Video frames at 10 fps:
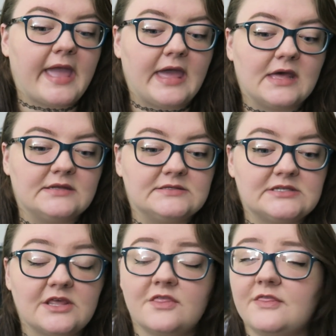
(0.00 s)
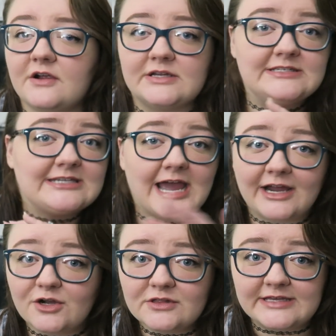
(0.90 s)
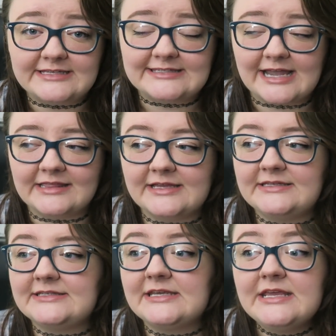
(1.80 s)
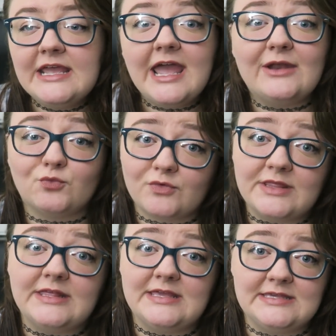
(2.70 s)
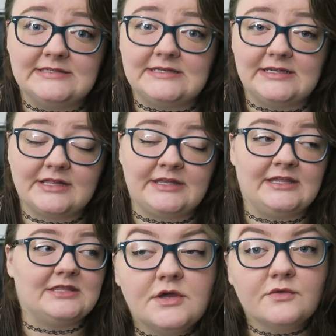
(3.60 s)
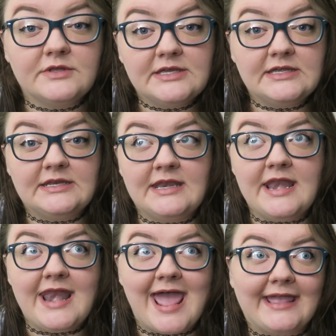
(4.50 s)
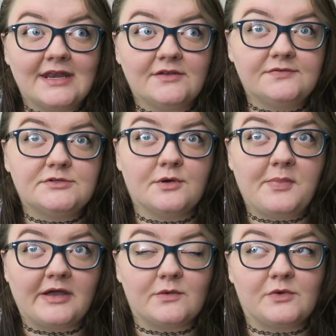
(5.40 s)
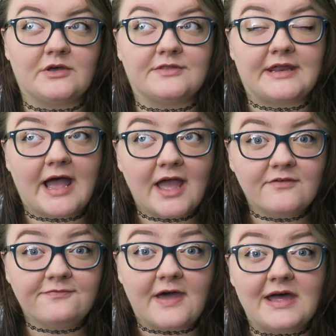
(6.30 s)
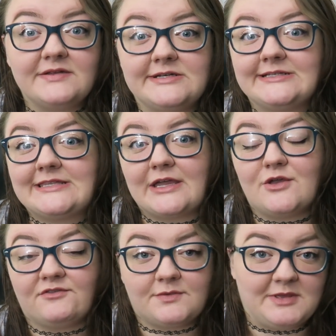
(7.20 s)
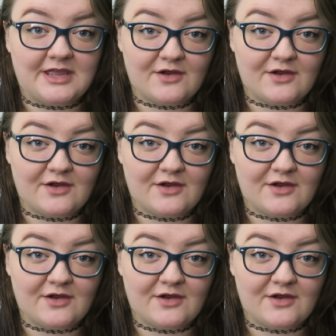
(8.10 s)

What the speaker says: and they're entirely silent and really easy to clean. The only negative to a bucket wheel that I've found is that you have to be